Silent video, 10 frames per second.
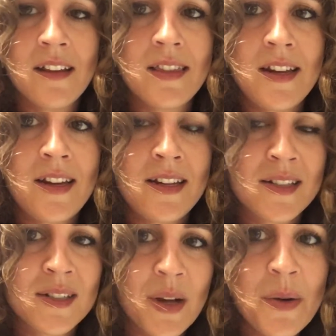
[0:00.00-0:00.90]
the
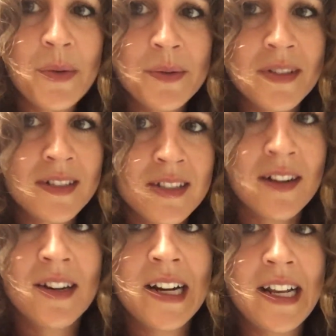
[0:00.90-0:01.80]
scones
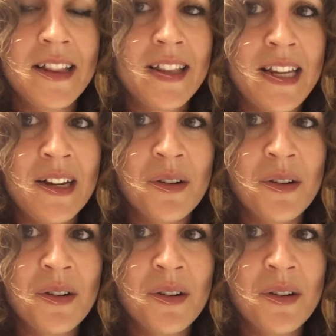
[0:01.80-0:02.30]
are in the